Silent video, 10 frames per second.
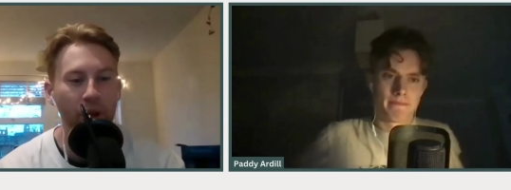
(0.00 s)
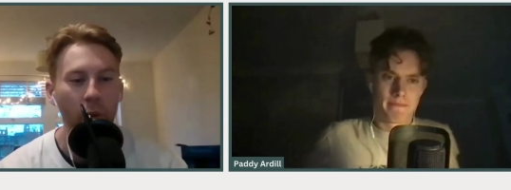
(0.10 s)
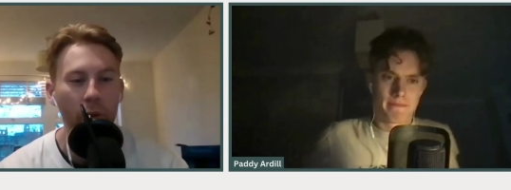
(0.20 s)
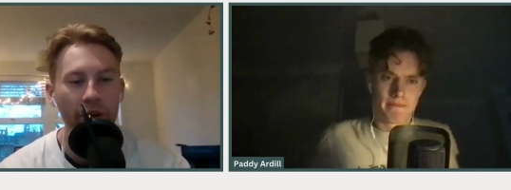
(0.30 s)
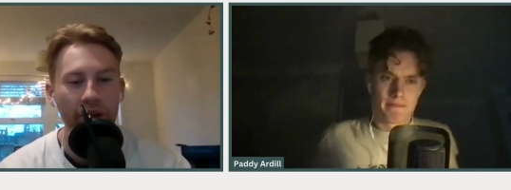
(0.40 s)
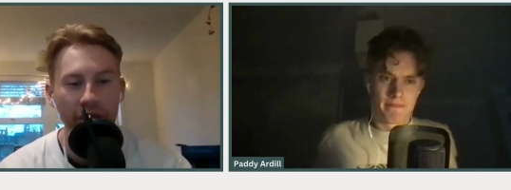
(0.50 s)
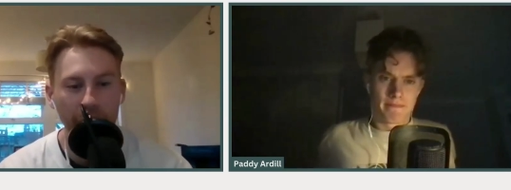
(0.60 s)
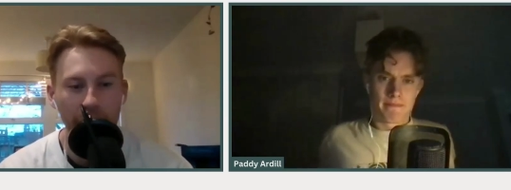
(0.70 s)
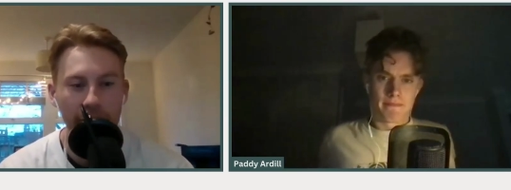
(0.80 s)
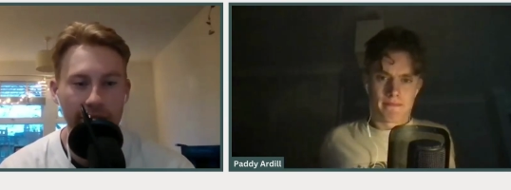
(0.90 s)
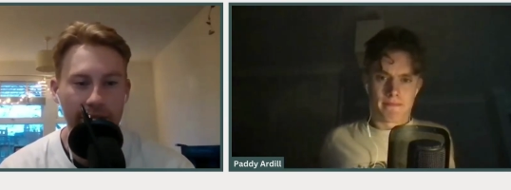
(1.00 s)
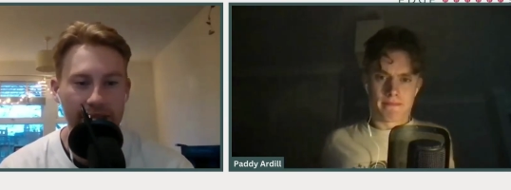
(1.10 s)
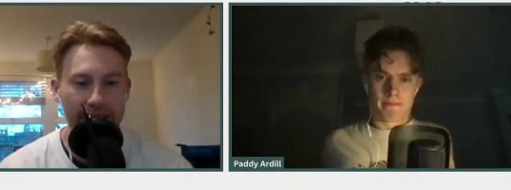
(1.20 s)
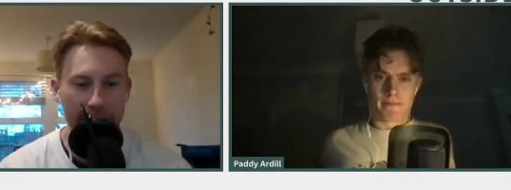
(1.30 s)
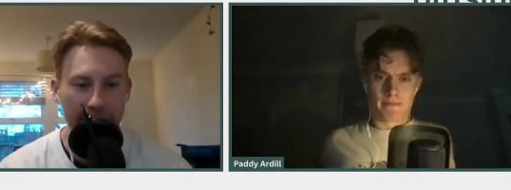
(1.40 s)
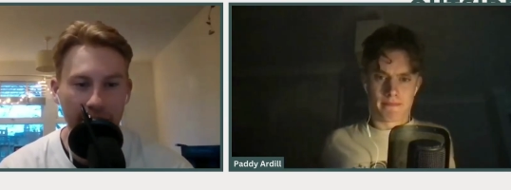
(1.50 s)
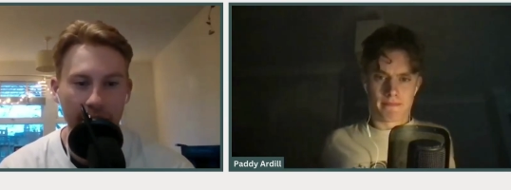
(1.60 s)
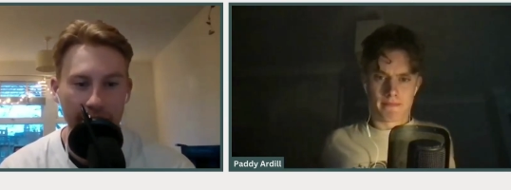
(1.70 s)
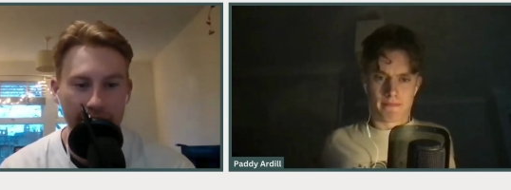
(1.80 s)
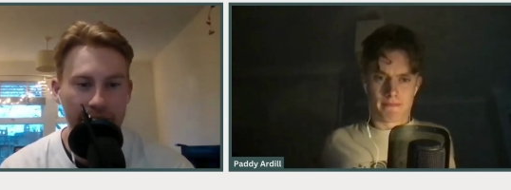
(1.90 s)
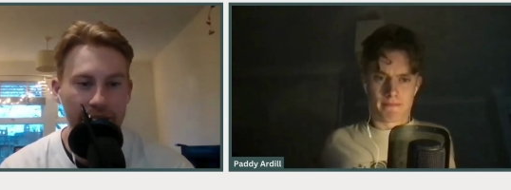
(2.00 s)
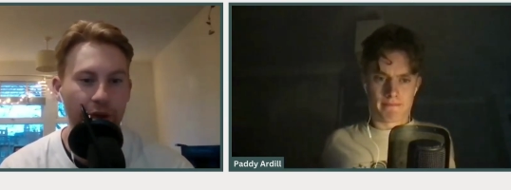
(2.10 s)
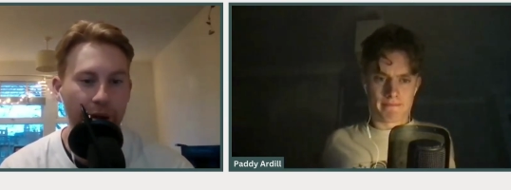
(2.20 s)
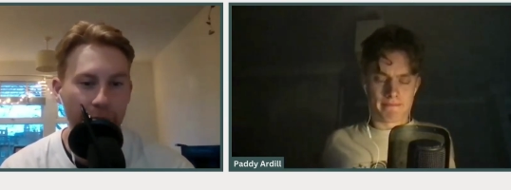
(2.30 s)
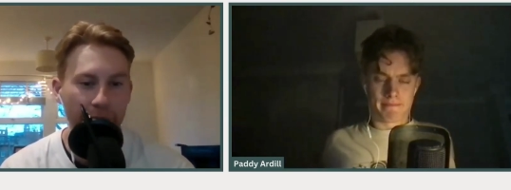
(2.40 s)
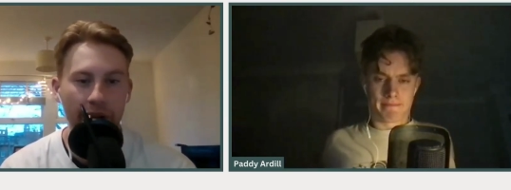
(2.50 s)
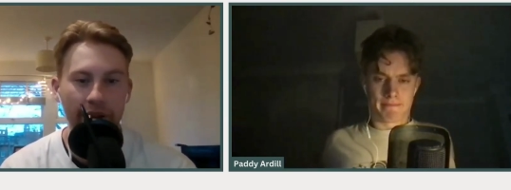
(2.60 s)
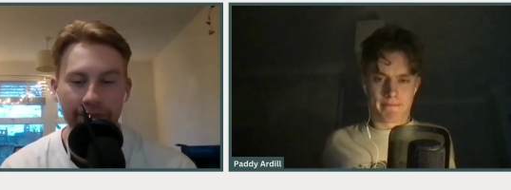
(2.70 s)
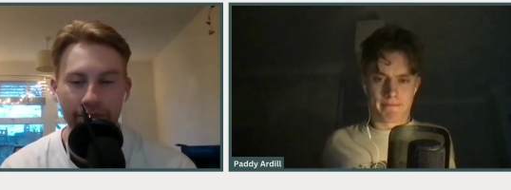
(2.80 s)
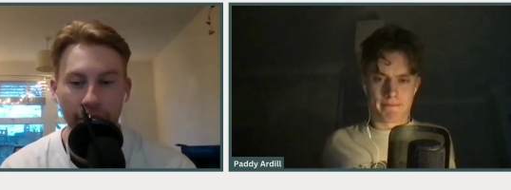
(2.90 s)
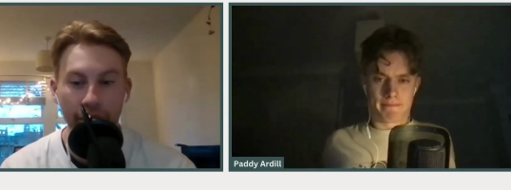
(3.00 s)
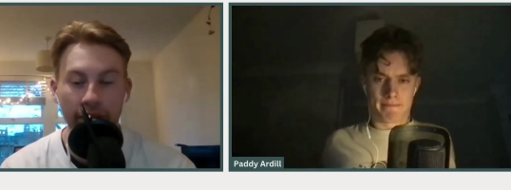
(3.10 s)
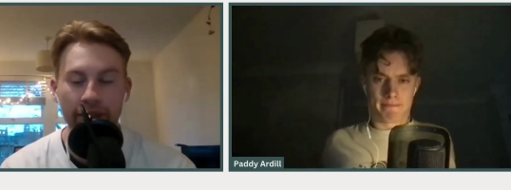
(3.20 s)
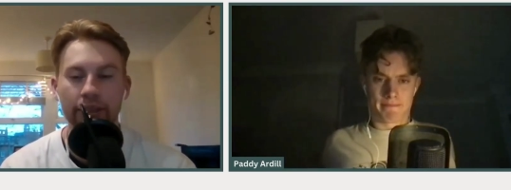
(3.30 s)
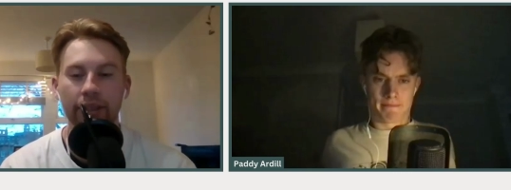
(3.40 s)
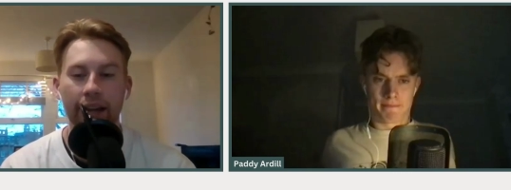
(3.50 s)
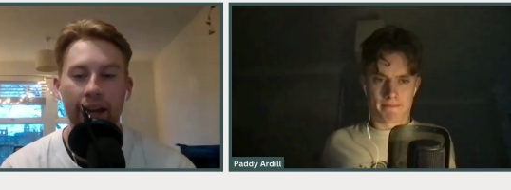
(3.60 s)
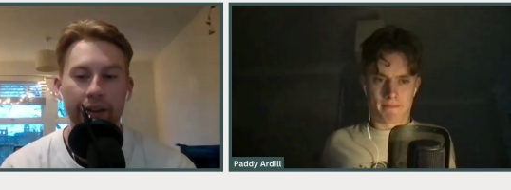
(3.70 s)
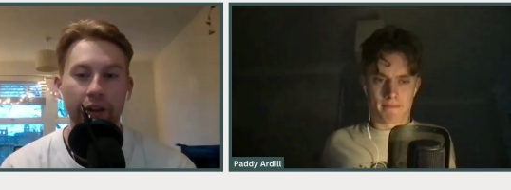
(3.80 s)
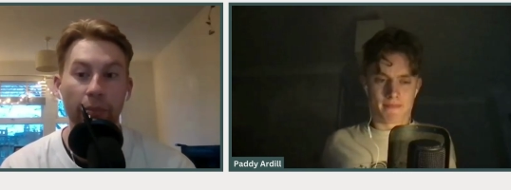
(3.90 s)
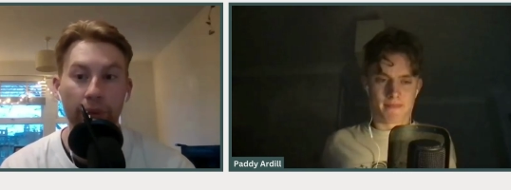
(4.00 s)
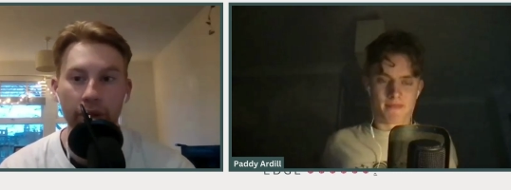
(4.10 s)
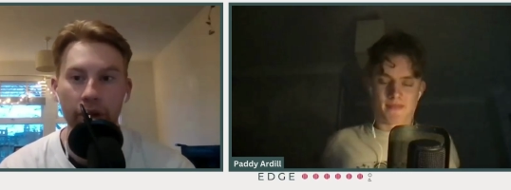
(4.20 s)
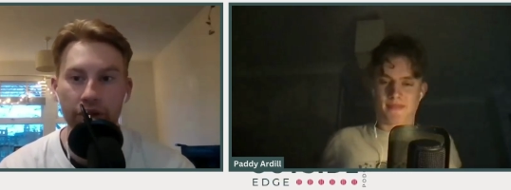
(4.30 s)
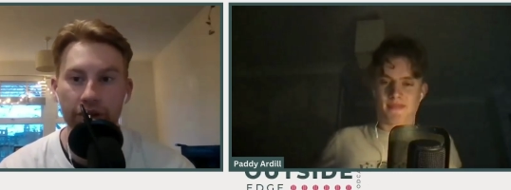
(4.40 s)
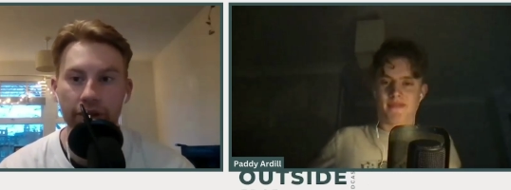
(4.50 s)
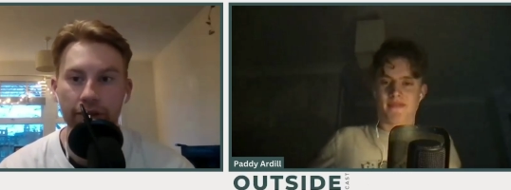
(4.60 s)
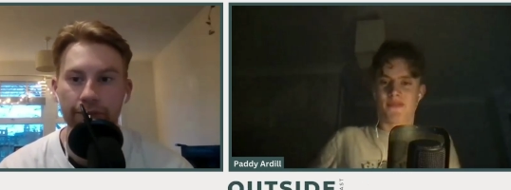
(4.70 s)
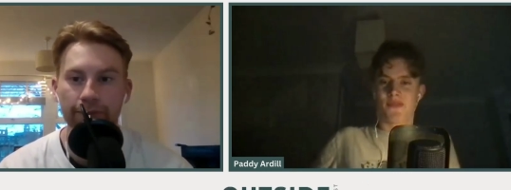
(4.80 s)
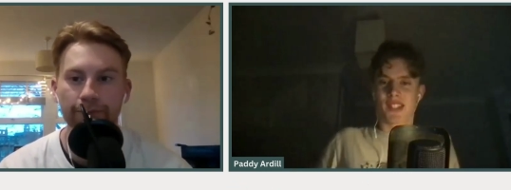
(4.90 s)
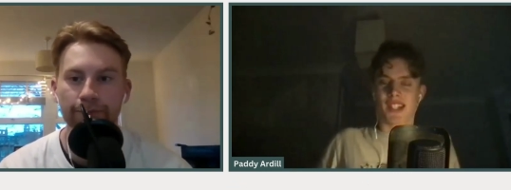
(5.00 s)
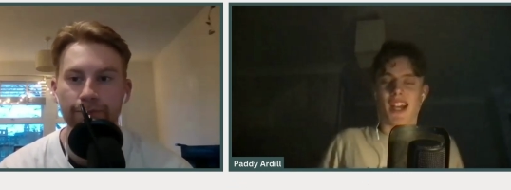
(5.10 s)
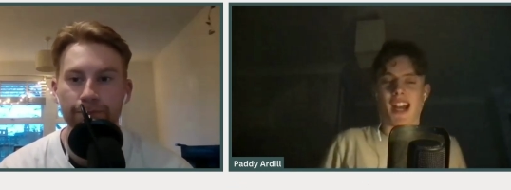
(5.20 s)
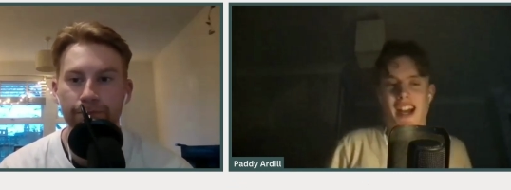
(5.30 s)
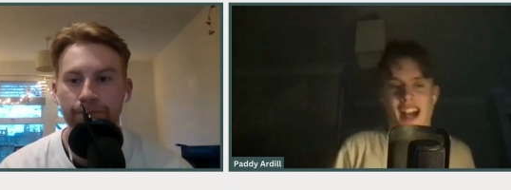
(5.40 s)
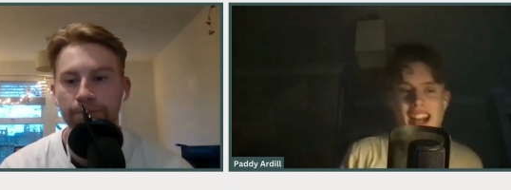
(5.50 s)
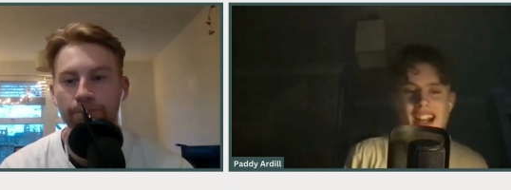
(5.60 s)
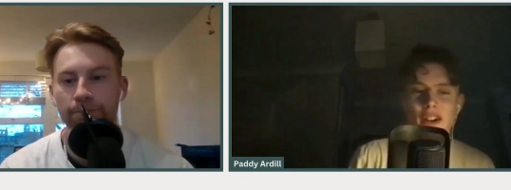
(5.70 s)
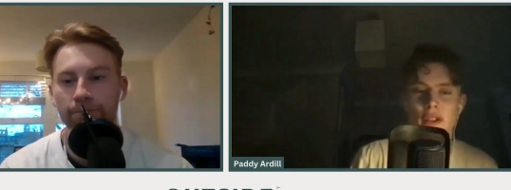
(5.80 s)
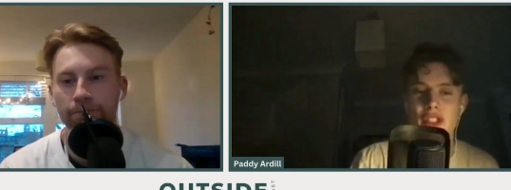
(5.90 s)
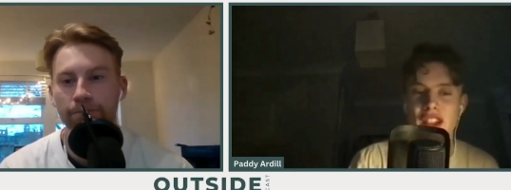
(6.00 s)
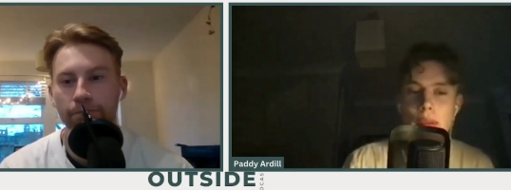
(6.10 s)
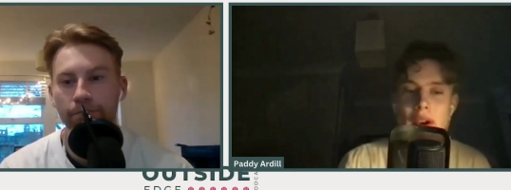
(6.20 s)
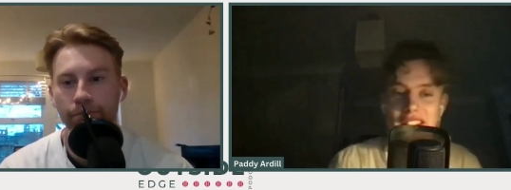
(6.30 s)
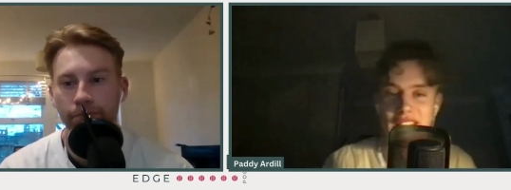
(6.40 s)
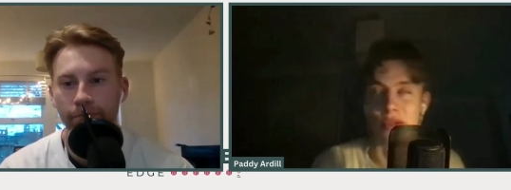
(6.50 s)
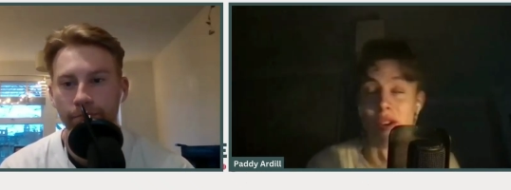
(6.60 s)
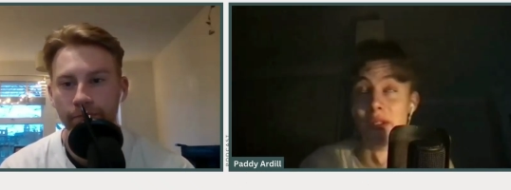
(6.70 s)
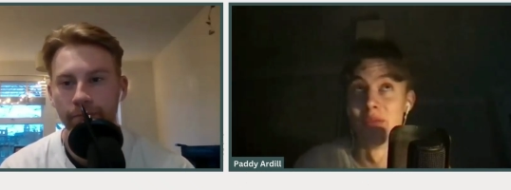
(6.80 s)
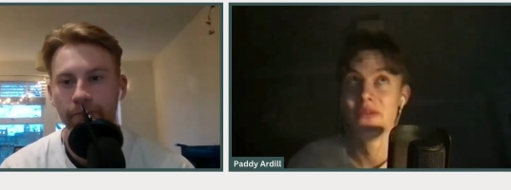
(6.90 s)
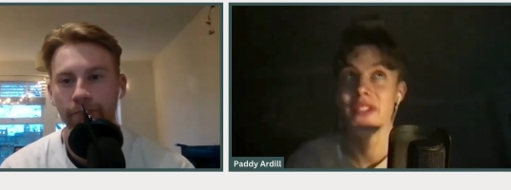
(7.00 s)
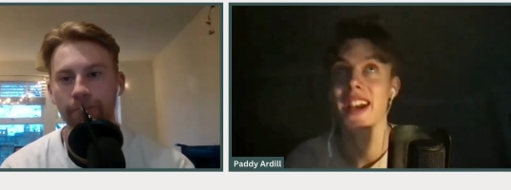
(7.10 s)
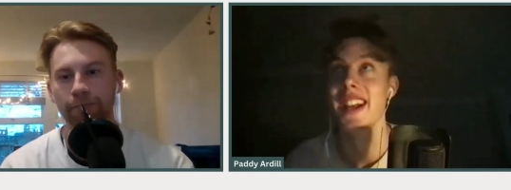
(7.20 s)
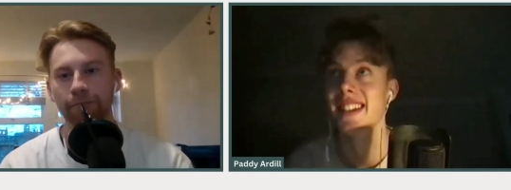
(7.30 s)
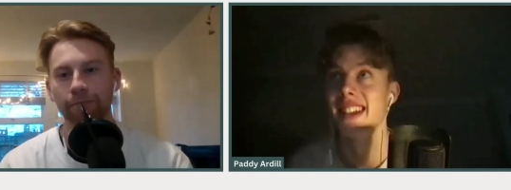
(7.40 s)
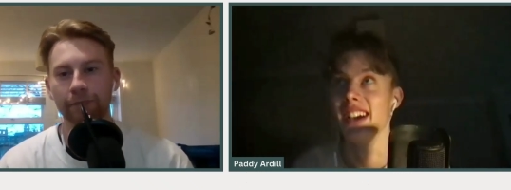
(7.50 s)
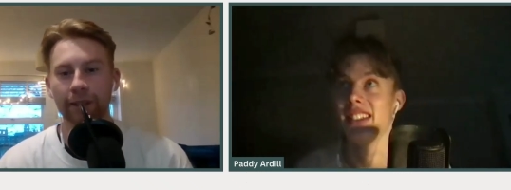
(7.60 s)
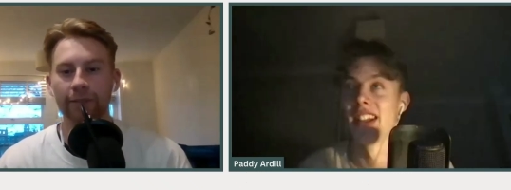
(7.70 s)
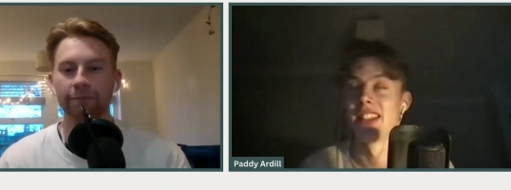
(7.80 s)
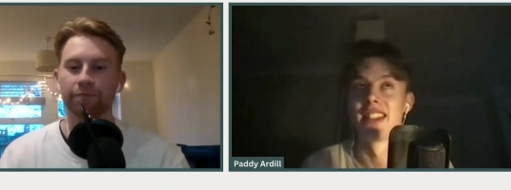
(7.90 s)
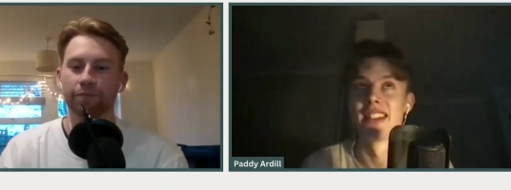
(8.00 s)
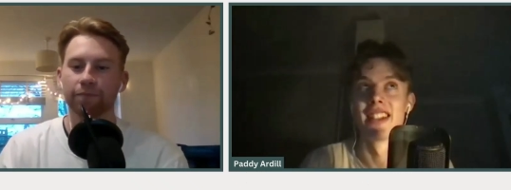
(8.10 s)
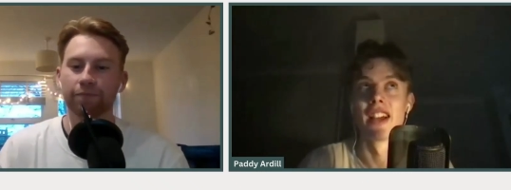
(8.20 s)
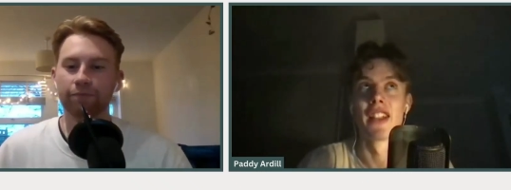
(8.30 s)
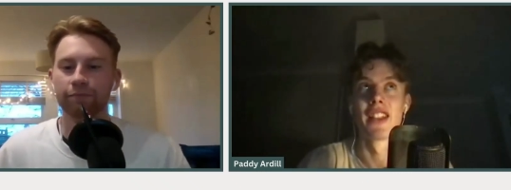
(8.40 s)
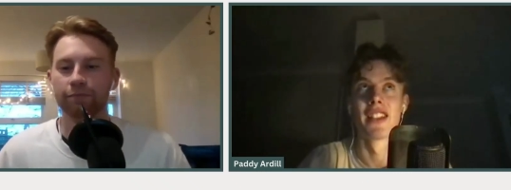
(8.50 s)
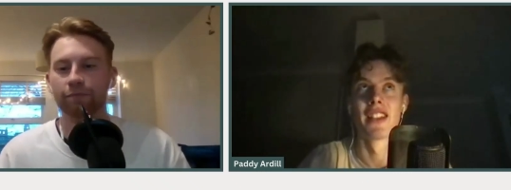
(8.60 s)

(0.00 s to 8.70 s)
Speaker 1: what are your thoughts on Sam Curran's record-breaking price at the IPL auction?
Speaker 2: I, I, had a little think about this one, and okay. I, th- I, think this. I think